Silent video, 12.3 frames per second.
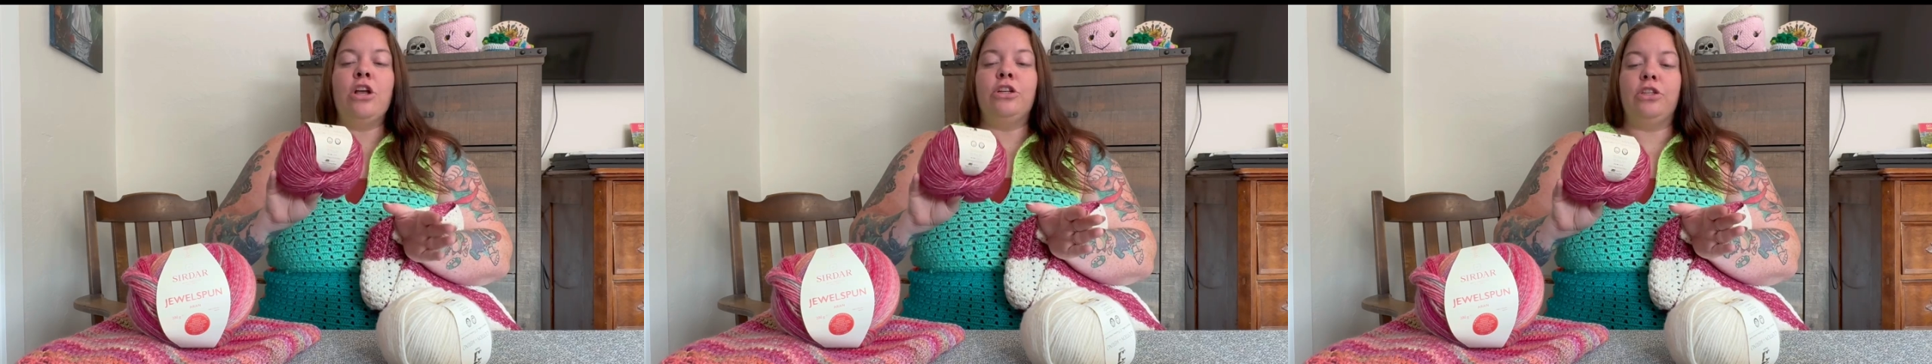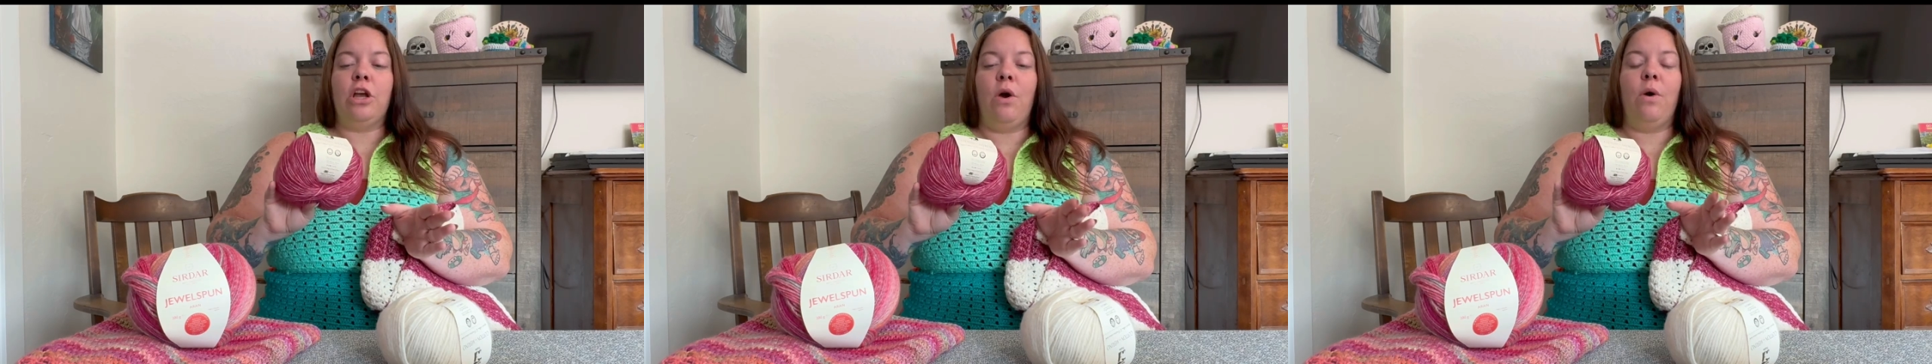
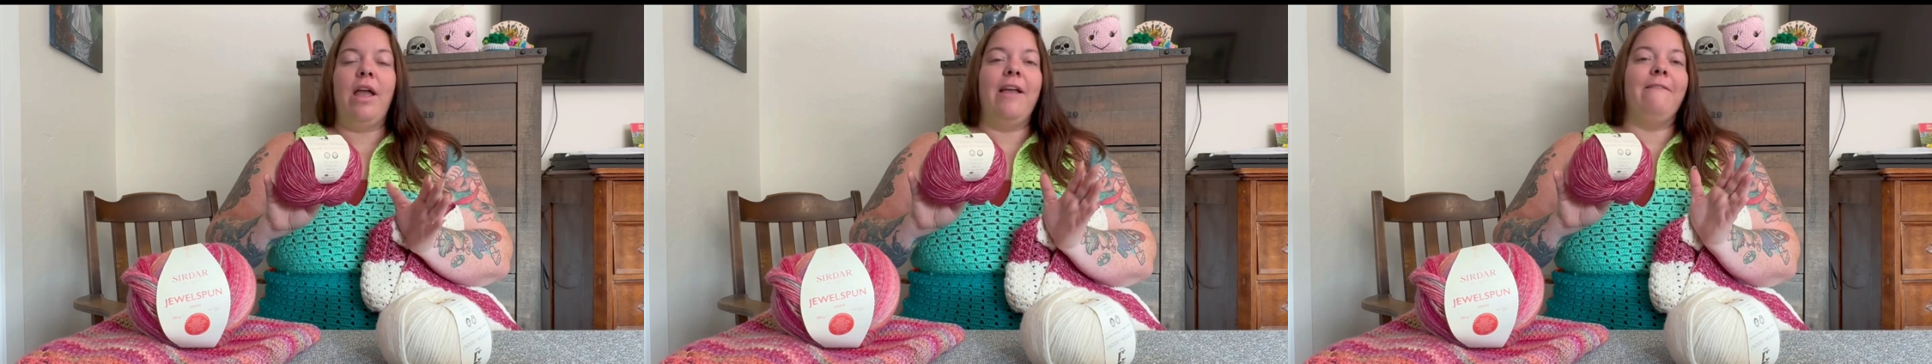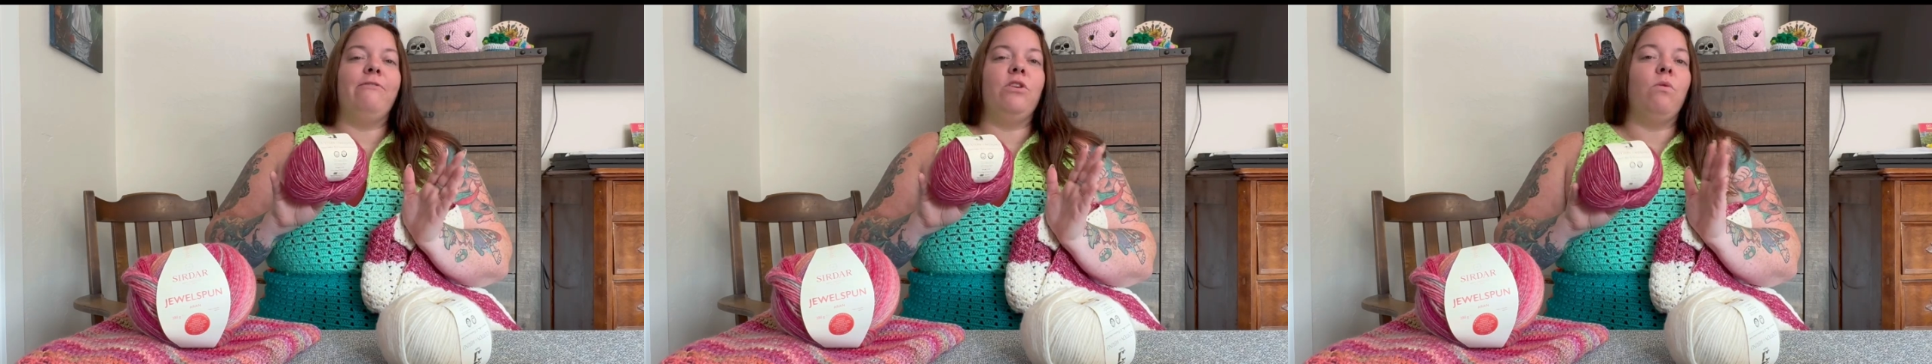So
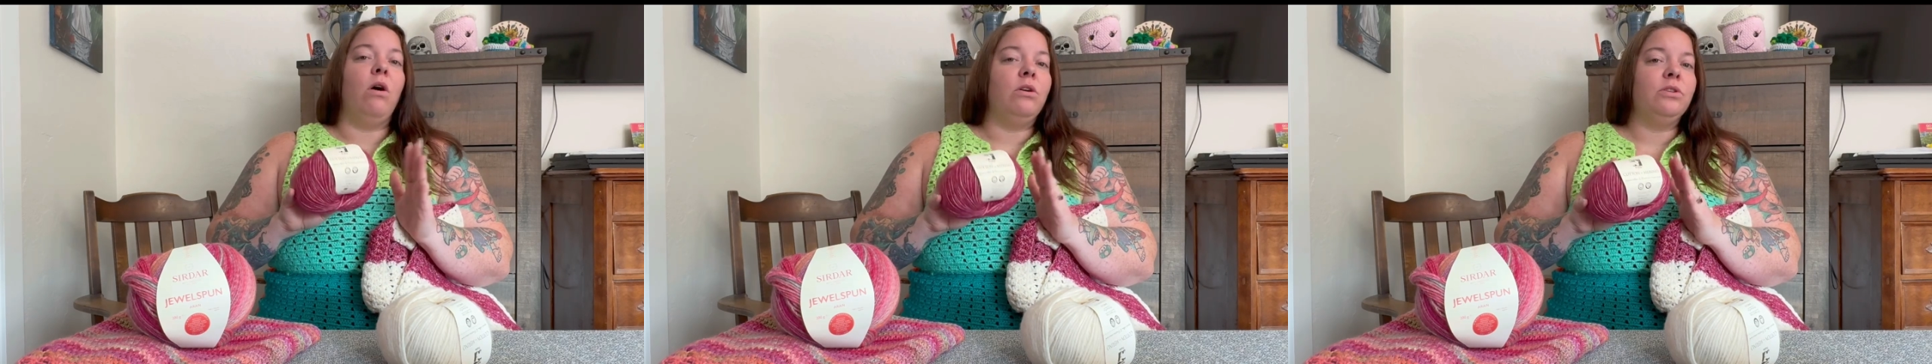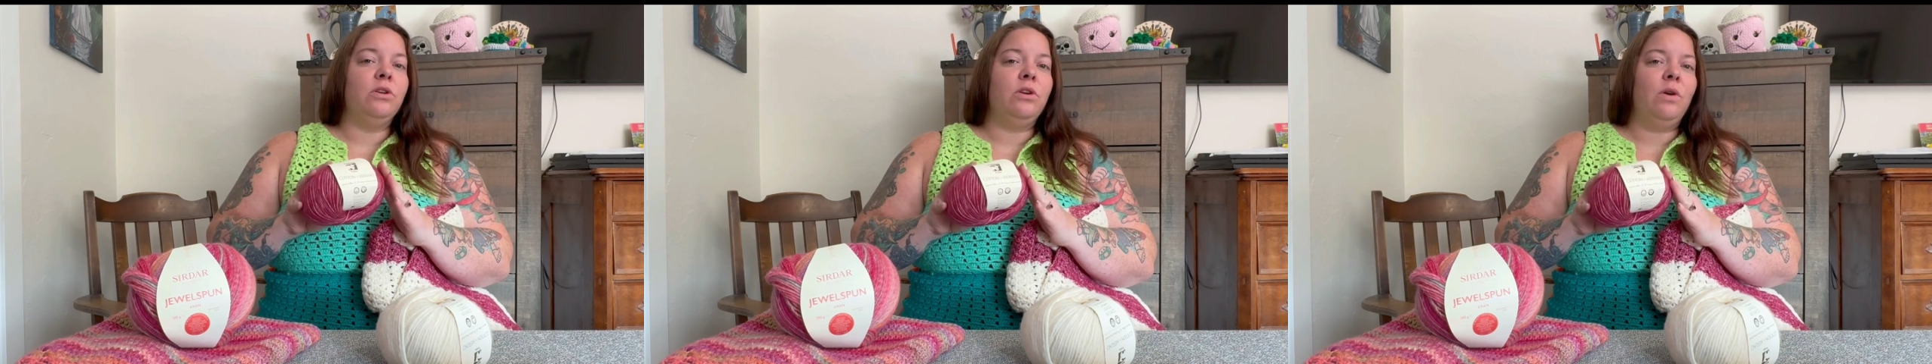if you
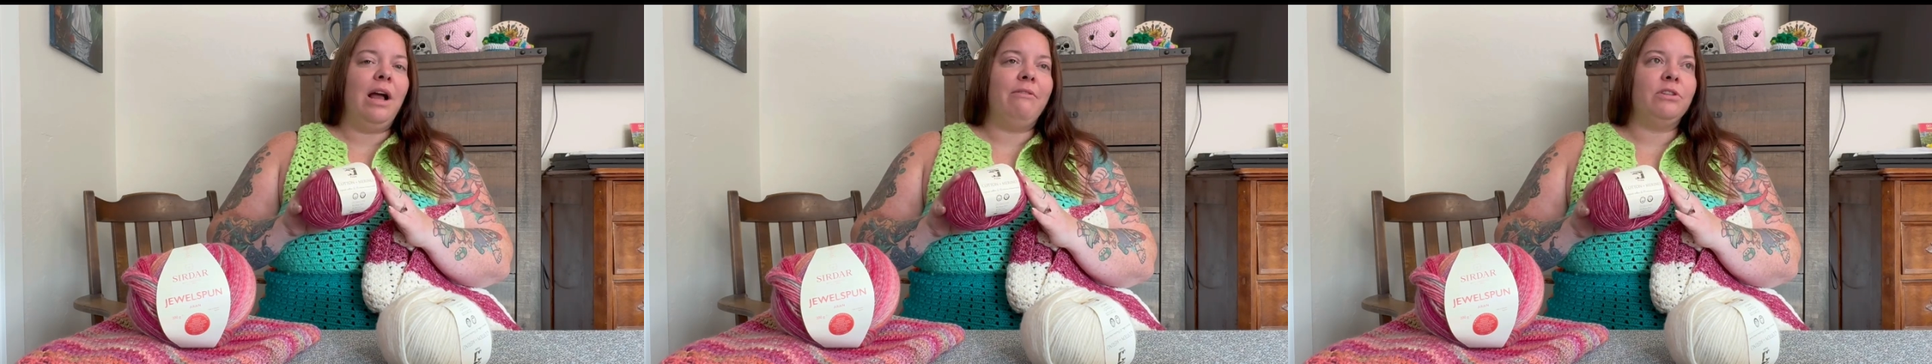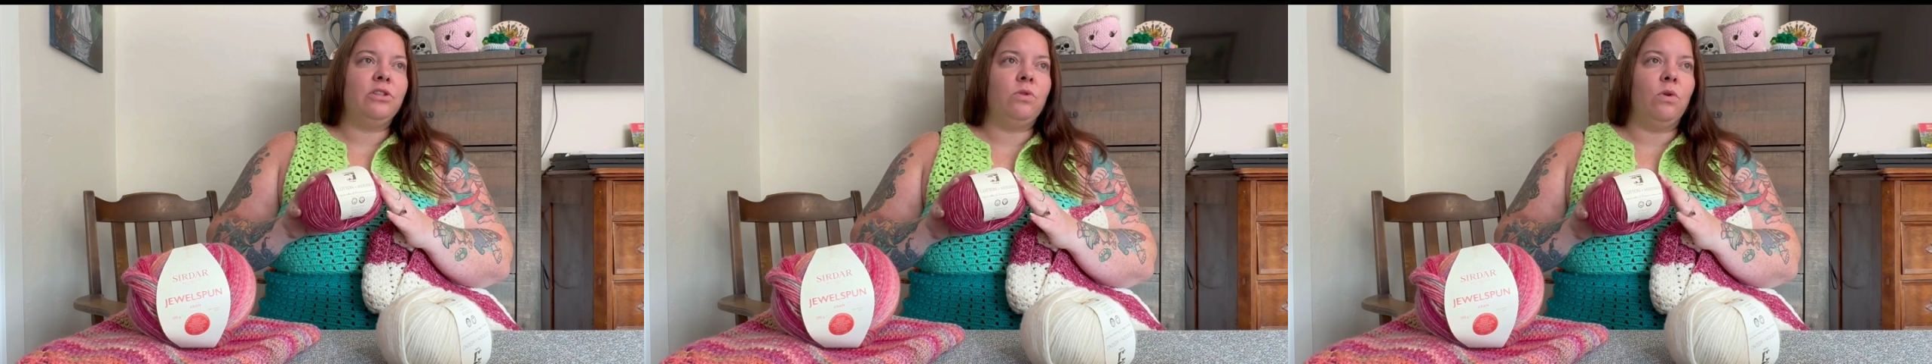also don't have
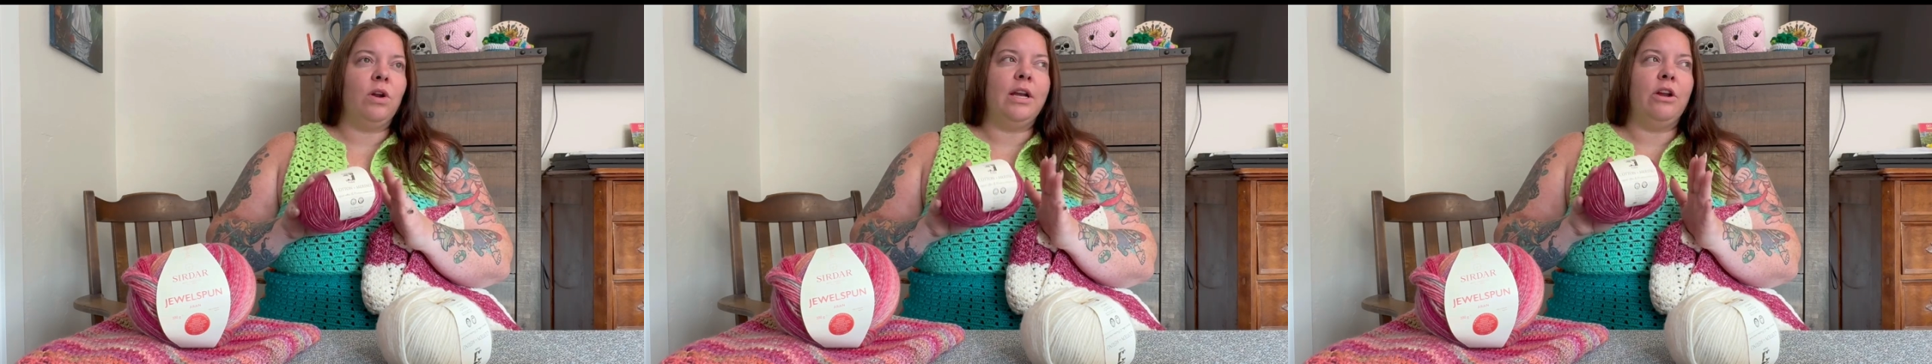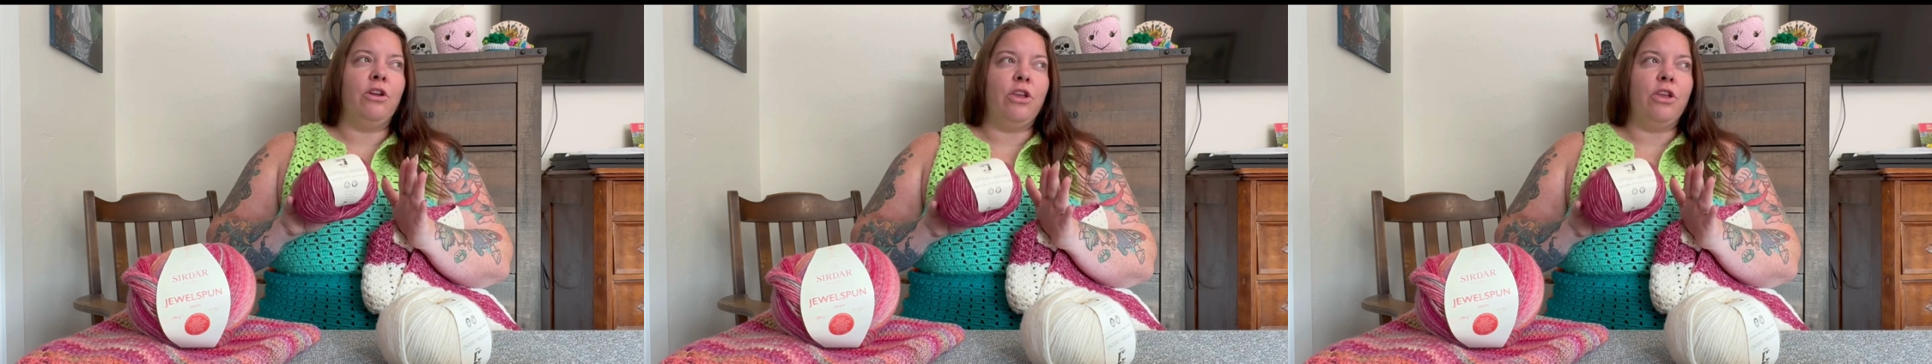a store near